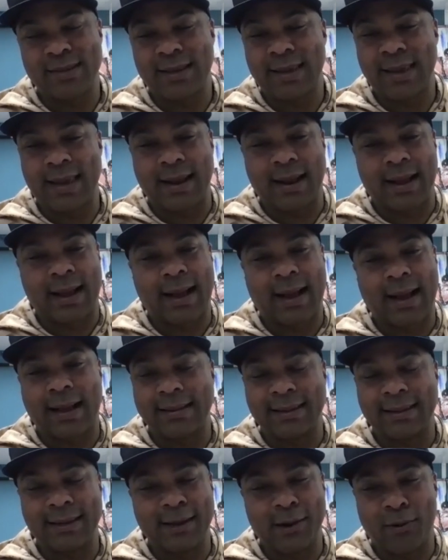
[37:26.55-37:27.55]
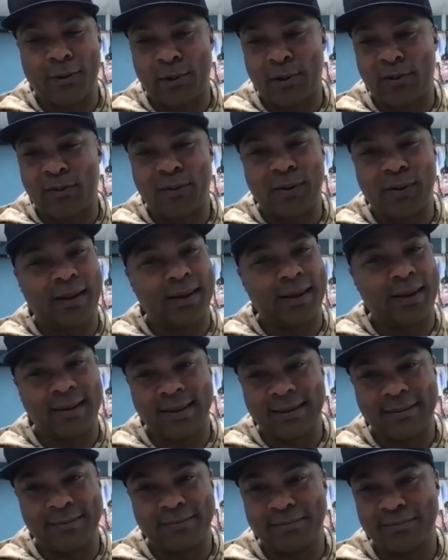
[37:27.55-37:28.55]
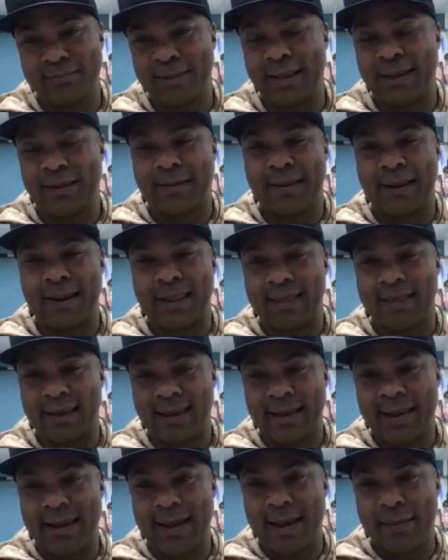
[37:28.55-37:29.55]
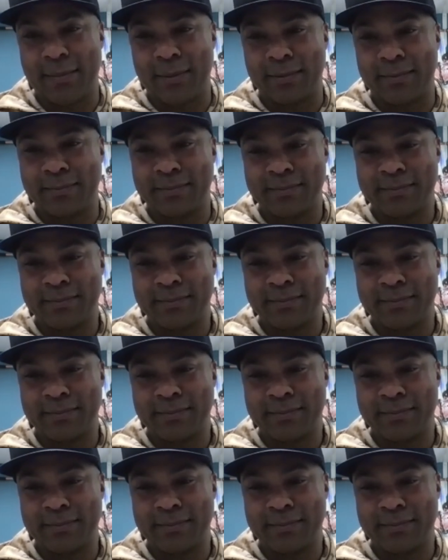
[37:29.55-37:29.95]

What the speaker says: You get hot, you go on a run, and anything can happen.